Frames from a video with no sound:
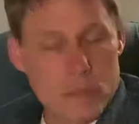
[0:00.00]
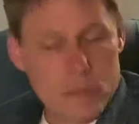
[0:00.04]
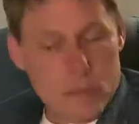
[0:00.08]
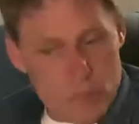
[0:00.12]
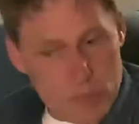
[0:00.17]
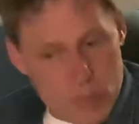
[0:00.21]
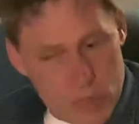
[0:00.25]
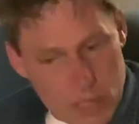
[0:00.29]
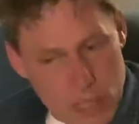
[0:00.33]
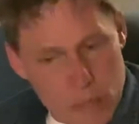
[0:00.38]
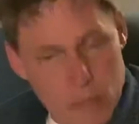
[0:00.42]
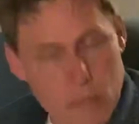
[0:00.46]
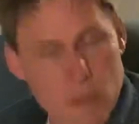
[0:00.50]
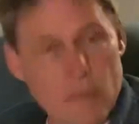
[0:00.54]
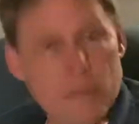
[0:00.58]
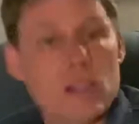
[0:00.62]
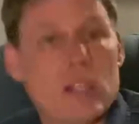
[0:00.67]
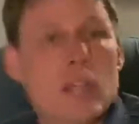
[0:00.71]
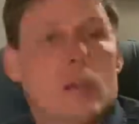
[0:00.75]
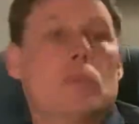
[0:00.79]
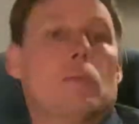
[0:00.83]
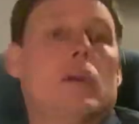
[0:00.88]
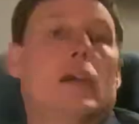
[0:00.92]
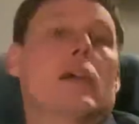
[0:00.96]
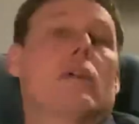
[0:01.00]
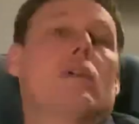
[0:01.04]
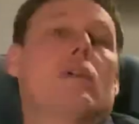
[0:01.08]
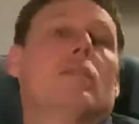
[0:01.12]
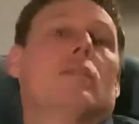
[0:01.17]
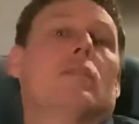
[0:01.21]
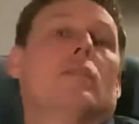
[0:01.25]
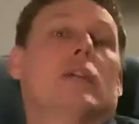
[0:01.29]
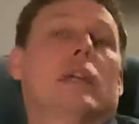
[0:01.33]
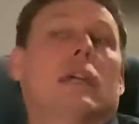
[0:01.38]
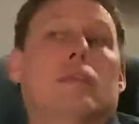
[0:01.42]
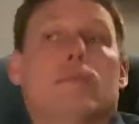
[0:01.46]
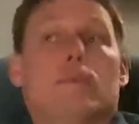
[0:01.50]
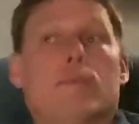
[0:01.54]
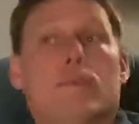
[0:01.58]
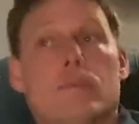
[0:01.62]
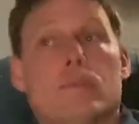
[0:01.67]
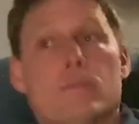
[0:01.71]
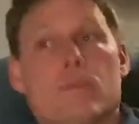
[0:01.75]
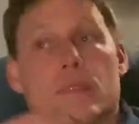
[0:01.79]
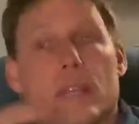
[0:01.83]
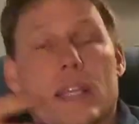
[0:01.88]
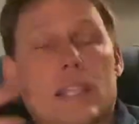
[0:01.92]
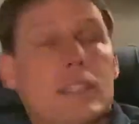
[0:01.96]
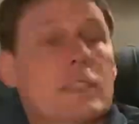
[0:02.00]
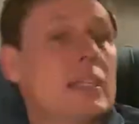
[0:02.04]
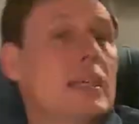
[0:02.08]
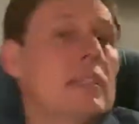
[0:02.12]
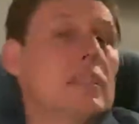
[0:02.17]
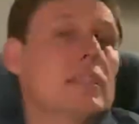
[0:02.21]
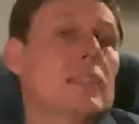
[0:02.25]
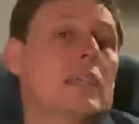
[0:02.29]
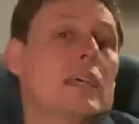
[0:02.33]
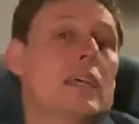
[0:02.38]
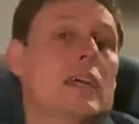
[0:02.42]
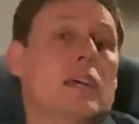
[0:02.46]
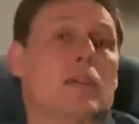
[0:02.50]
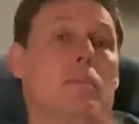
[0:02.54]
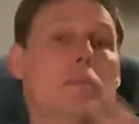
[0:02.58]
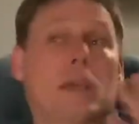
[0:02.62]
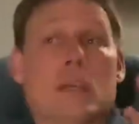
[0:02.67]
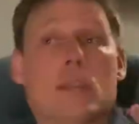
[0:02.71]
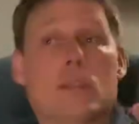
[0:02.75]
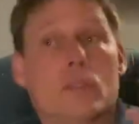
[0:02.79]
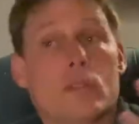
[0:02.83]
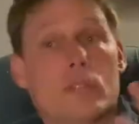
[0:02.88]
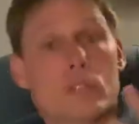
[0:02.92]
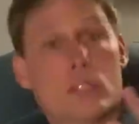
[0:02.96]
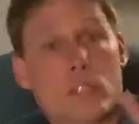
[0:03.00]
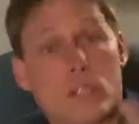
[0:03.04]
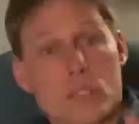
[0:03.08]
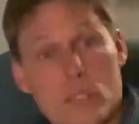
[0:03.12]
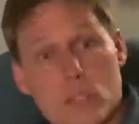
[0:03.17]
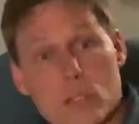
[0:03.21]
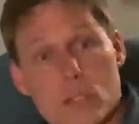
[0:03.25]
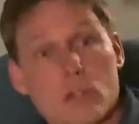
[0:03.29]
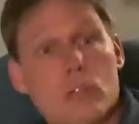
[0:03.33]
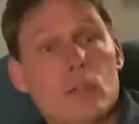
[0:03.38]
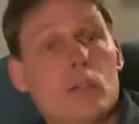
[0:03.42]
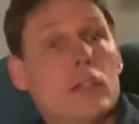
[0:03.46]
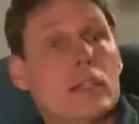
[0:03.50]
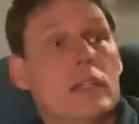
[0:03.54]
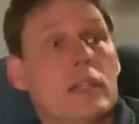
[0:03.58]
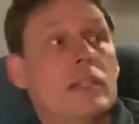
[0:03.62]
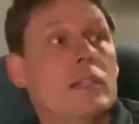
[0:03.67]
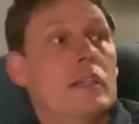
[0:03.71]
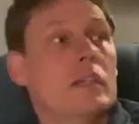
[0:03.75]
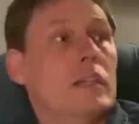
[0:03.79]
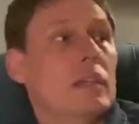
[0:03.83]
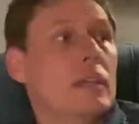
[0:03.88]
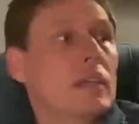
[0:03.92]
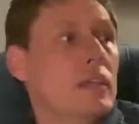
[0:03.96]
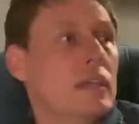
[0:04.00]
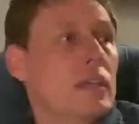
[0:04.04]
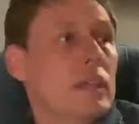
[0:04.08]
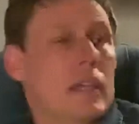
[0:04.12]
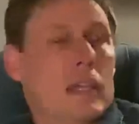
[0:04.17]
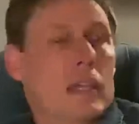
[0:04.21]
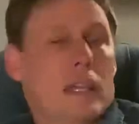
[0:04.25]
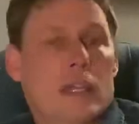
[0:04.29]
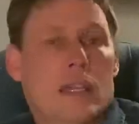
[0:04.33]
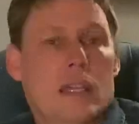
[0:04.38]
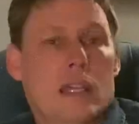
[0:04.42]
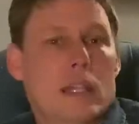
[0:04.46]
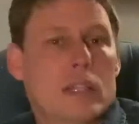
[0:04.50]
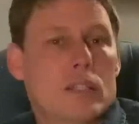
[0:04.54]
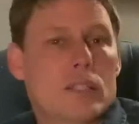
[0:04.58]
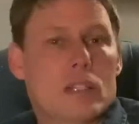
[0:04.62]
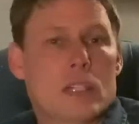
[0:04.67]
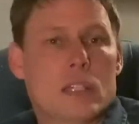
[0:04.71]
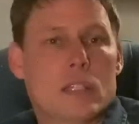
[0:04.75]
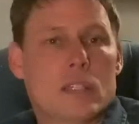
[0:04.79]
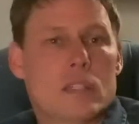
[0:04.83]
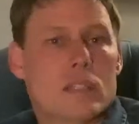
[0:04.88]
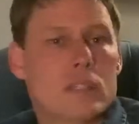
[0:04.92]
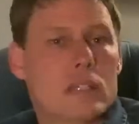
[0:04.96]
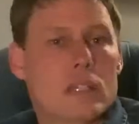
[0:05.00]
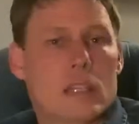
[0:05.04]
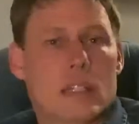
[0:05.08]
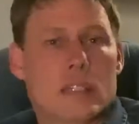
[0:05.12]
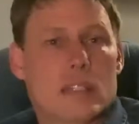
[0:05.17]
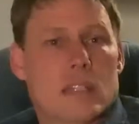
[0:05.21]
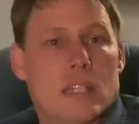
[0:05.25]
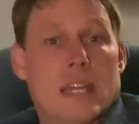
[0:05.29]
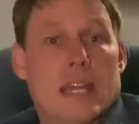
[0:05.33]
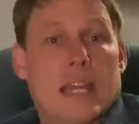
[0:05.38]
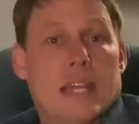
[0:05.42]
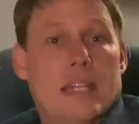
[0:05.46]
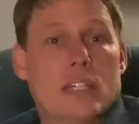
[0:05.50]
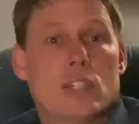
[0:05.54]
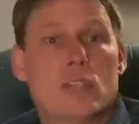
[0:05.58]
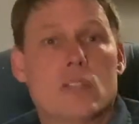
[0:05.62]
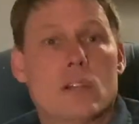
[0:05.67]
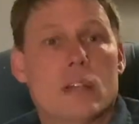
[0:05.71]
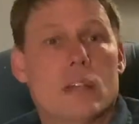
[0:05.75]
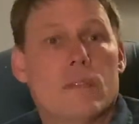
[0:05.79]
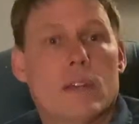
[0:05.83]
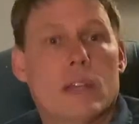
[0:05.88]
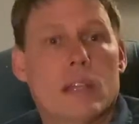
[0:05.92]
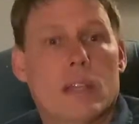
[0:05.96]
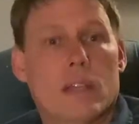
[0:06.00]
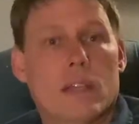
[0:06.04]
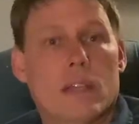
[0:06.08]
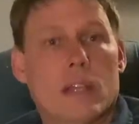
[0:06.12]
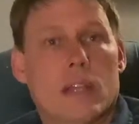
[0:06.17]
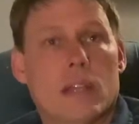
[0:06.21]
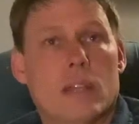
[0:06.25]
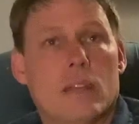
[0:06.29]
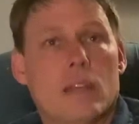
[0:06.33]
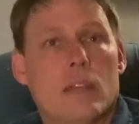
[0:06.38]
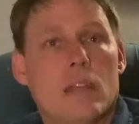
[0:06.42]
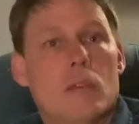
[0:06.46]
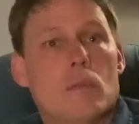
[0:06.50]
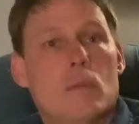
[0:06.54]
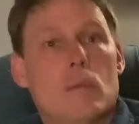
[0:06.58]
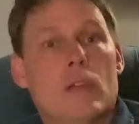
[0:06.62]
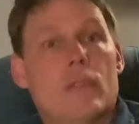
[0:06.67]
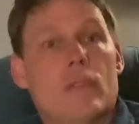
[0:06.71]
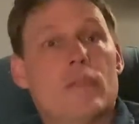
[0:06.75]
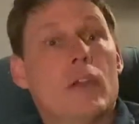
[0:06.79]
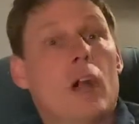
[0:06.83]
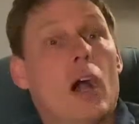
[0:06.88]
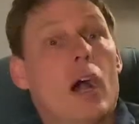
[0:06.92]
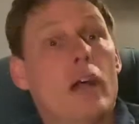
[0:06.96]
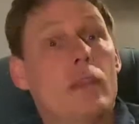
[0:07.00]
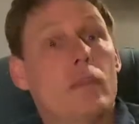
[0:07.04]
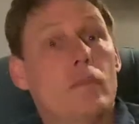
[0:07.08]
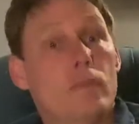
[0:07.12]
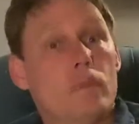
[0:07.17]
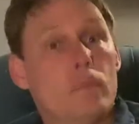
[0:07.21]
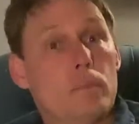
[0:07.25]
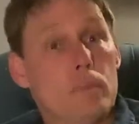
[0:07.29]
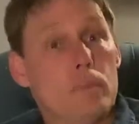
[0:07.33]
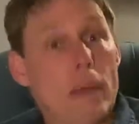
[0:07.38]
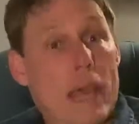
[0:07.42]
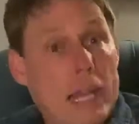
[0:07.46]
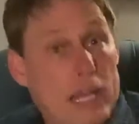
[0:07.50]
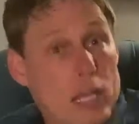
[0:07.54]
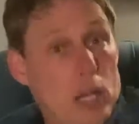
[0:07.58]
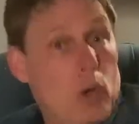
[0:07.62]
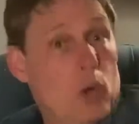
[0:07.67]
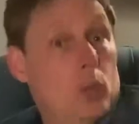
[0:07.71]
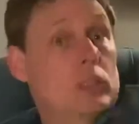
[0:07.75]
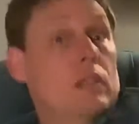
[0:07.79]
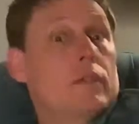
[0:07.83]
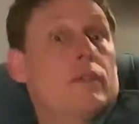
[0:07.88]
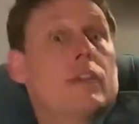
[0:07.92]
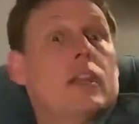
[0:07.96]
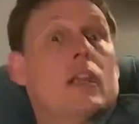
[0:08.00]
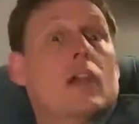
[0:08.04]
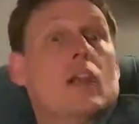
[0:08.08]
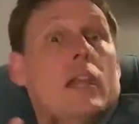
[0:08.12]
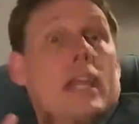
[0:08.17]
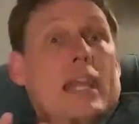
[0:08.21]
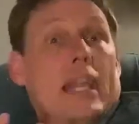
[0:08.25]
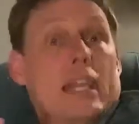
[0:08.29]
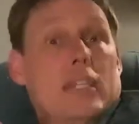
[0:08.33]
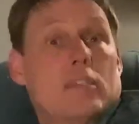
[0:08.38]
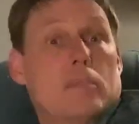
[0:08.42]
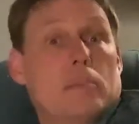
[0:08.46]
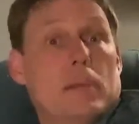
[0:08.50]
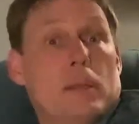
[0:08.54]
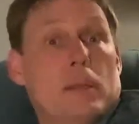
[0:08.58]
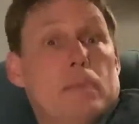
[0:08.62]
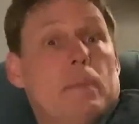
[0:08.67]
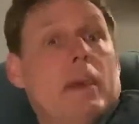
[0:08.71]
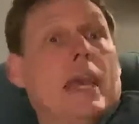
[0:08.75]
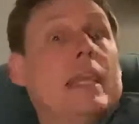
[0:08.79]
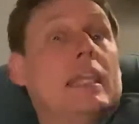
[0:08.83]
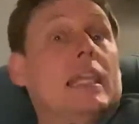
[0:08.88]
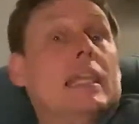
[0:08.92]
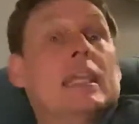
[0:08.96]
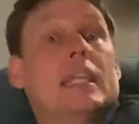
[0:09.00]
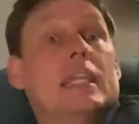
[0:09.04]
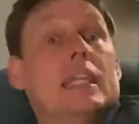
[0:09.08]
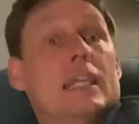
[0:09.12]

some have done well and fixed things up, others destroyed, and it's the nature of it. And that we've gotten back hold of it, our hands have been back in it